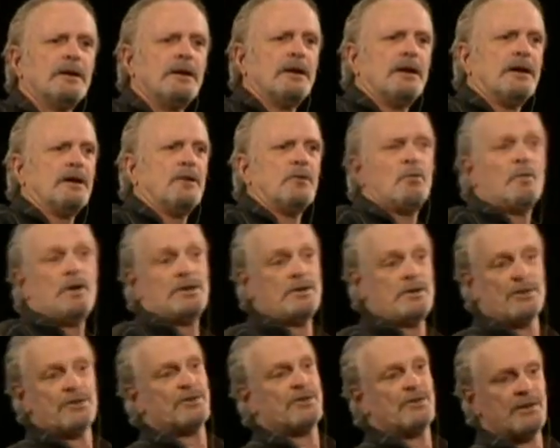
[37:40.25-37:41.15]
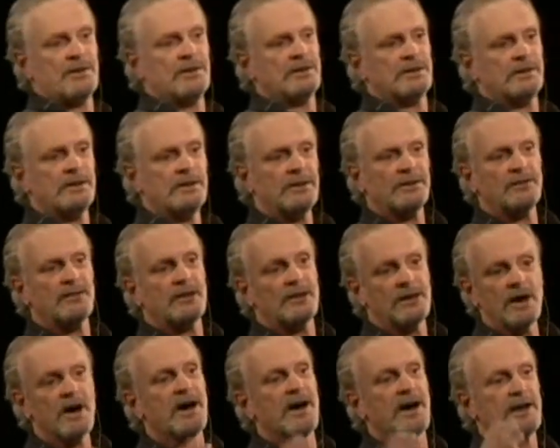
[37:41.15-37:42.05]
uh, what you're seeing is
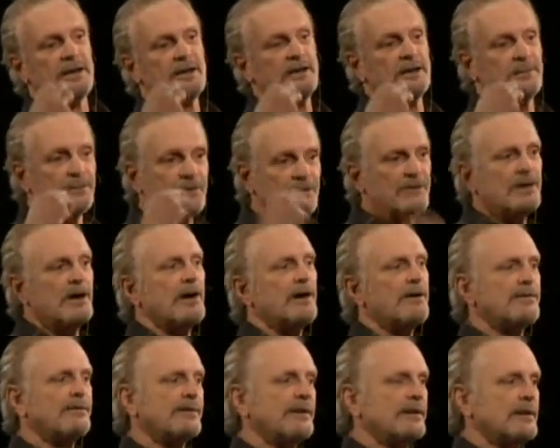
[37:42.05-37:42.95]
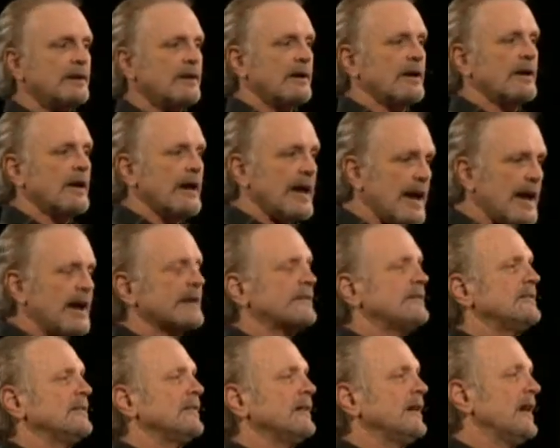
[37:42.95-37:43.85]
God Himself
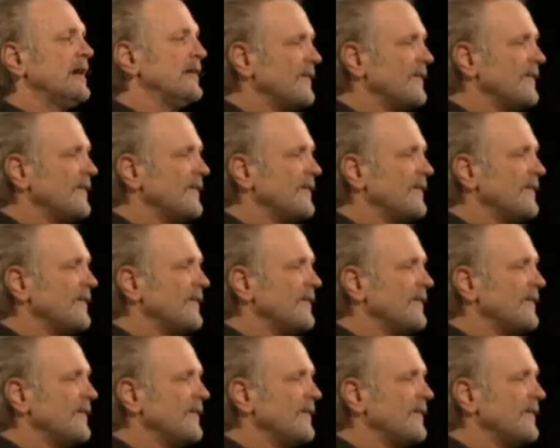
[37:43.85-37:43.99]
acting.